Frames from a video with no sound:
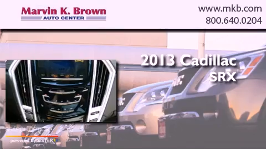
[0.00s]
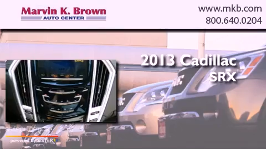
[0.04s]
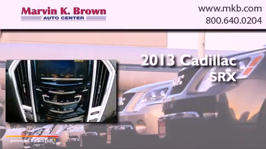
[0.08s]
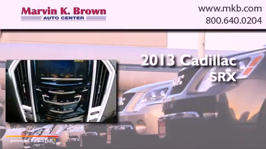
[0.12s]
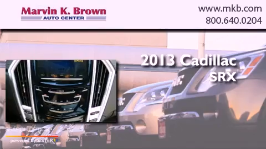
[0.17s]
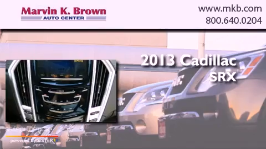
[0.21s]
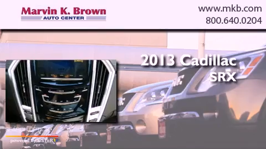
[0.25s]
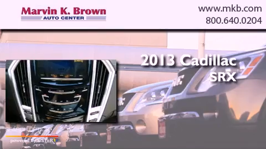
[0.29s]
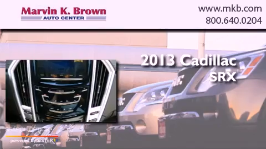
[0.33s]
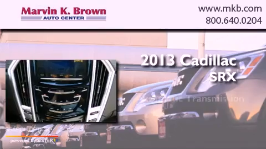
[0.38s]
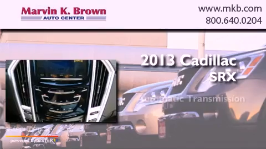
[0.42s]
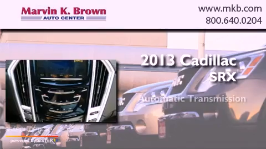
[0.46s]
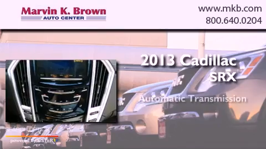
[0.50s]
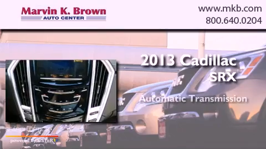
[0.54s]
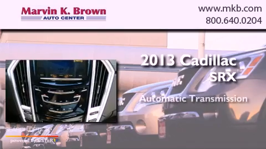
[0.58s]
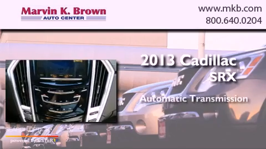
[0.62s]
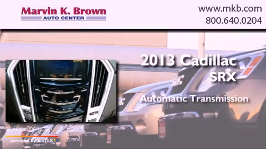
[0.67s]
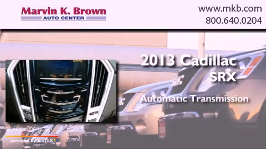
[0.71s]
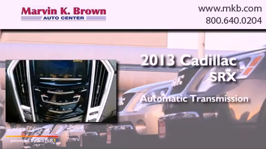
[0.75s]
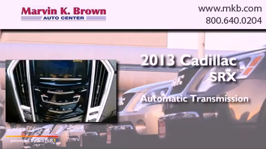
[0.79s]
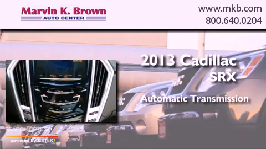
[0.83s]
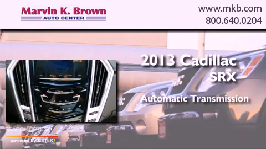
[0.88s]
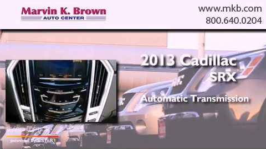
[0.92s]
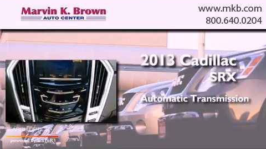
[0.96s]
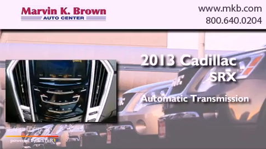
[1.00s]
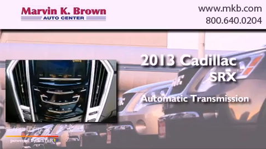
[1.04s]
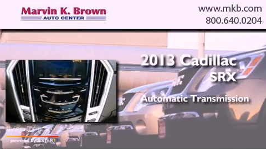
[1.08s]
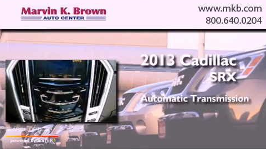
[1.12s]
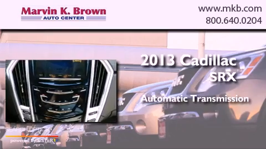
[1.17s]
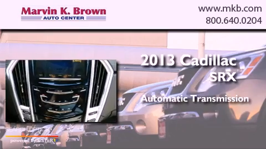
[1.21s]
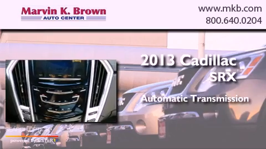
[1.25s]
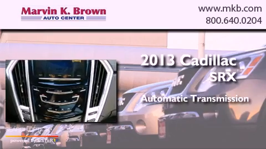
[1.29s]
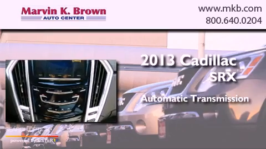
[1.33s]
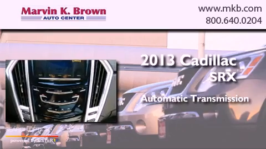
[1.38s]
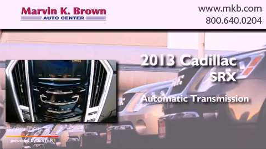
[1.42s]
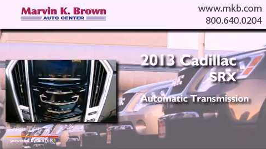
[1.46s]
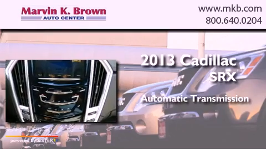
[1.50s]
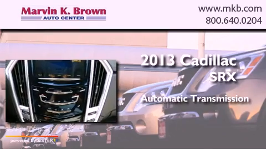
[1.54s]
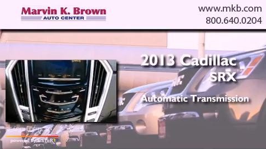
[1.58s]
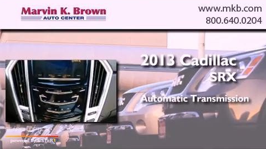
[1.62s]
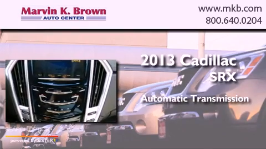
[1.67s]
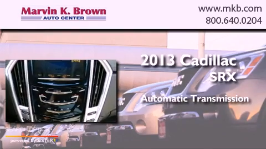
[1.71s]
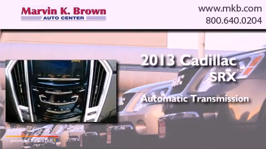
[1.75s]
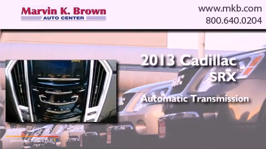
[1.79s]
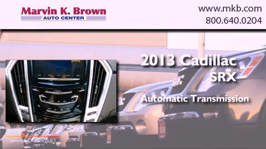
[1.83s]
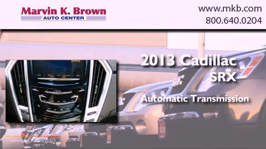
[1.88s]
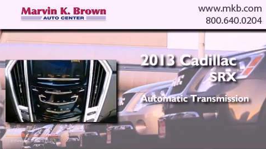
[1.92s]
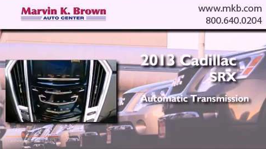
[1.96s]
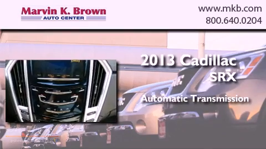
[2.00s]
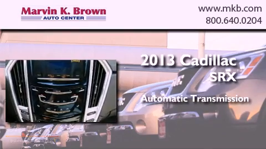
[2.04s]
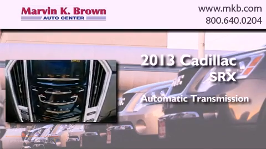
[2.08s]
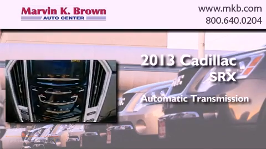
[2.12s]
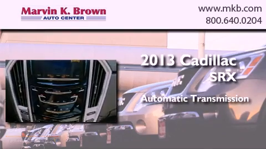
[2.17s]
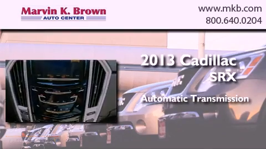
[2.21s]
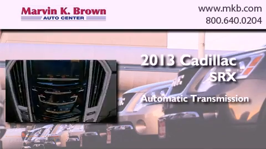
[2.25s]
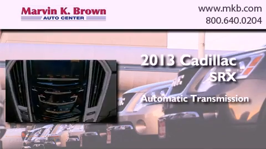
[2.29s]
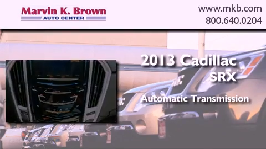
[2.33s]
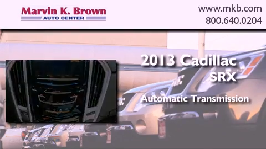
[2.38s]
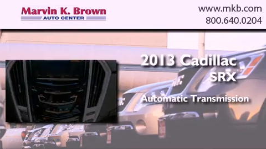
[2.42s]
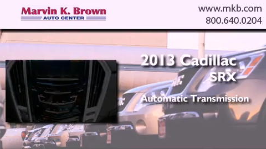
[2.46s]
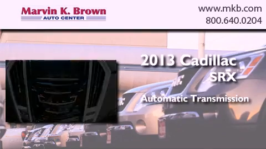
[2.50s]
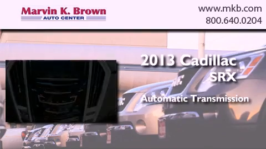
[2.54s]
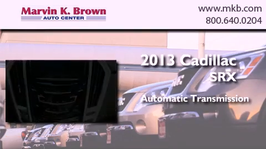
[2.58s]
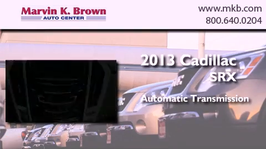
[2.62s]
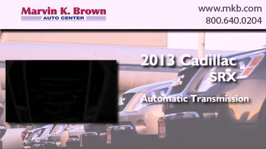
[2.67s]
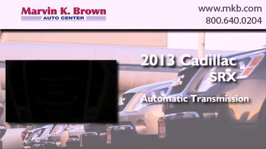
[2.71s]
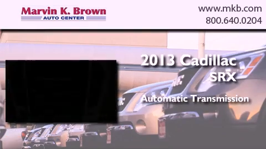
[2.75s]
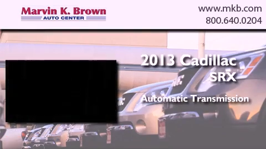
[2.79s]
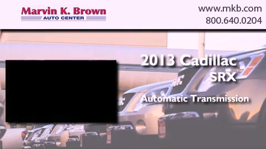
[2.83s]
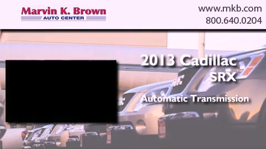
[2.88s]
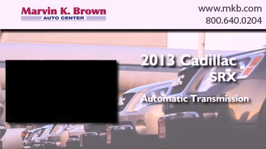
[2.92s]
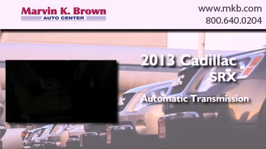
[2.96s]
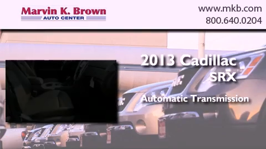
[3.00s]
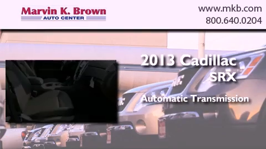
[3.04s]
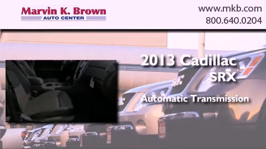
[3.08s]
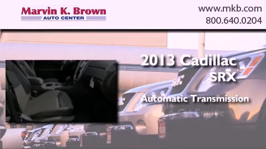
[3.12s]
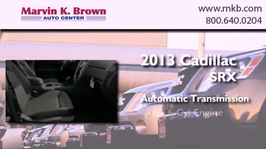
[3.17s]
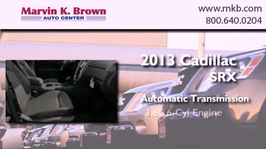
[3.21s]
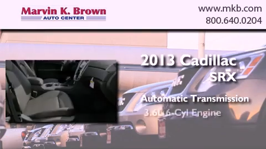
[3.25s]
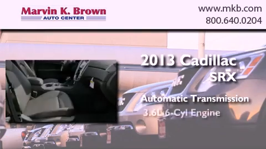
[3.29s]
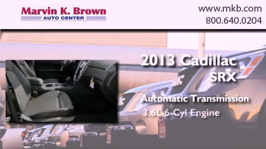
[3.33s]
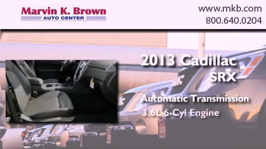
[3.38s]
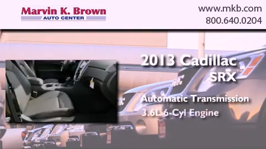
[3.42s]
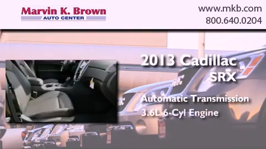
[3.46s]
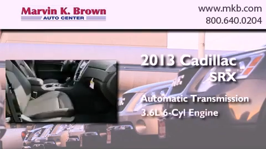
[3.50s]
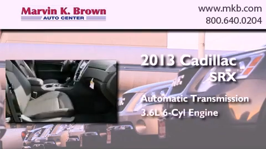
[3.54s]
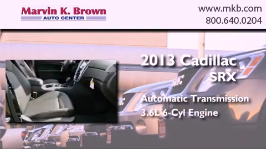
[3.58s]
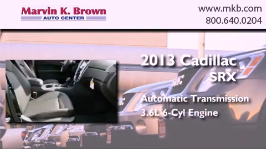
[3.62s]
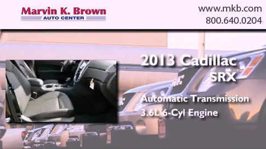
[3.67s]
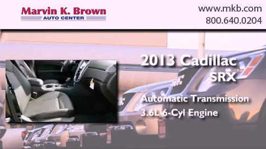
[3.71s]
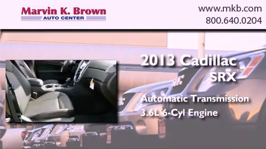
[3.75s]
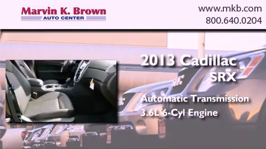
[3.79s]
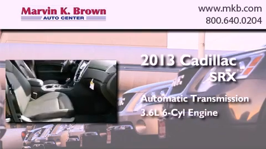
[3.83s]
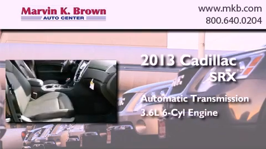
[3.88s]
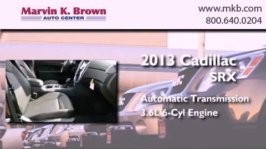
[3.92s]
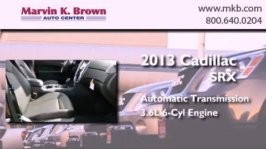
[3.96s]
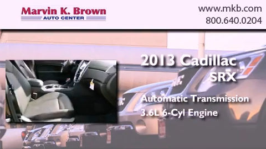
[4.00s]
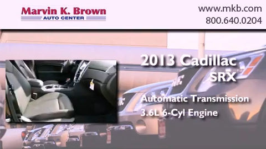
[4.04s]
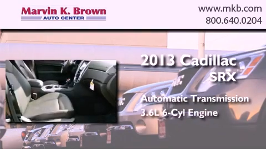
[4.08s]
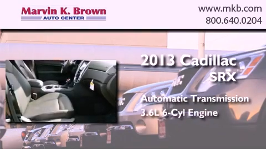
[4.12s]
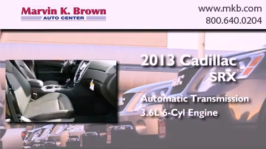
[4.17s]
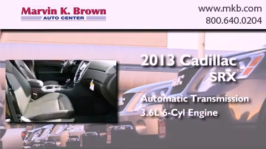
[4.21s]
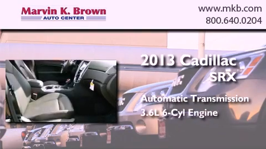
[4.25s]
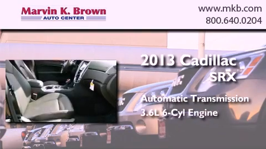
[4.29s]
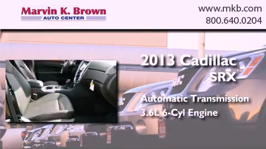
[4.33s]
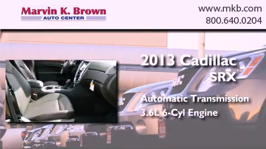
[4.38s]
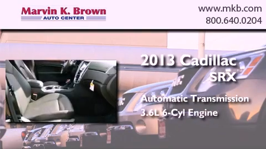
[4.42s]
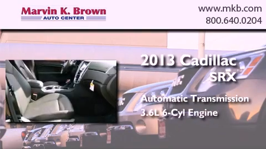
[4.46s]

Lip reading: (no speaker visible)